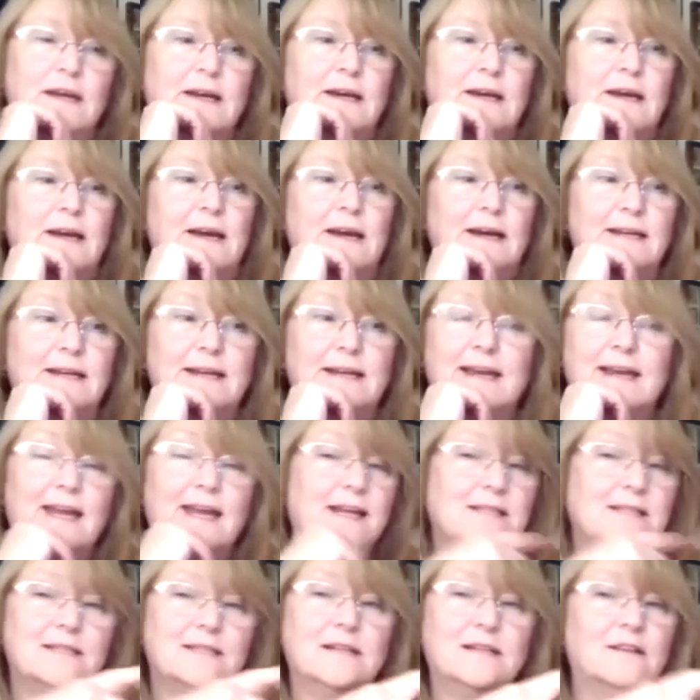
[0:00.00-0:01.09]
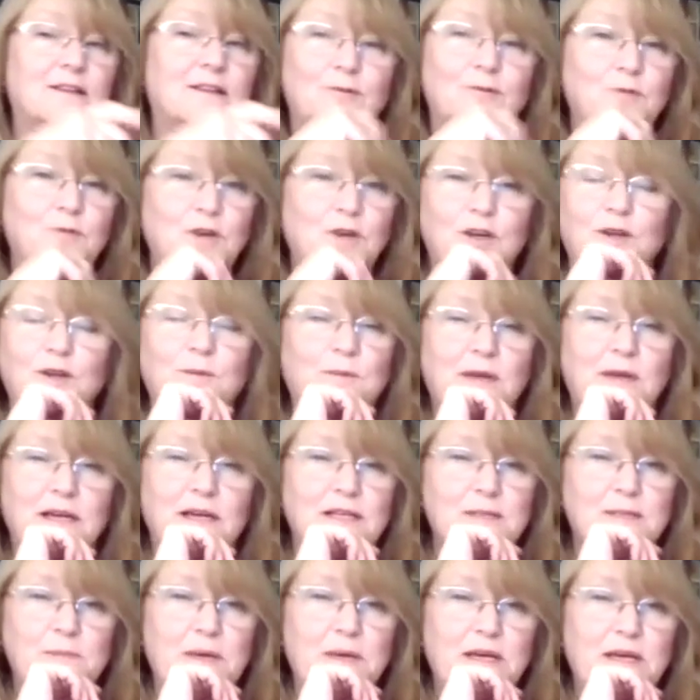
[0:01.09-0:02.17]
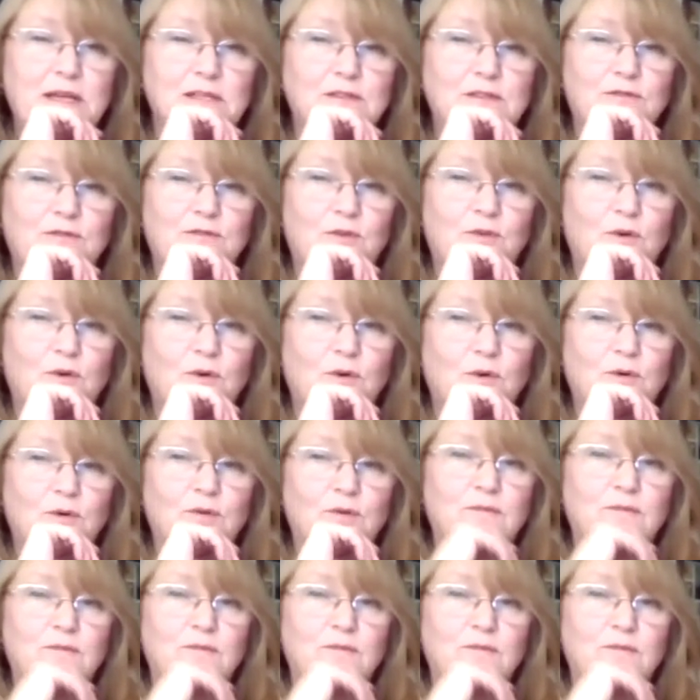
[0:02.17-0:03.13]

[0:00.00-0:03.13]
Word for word: and again, I still think we could make space for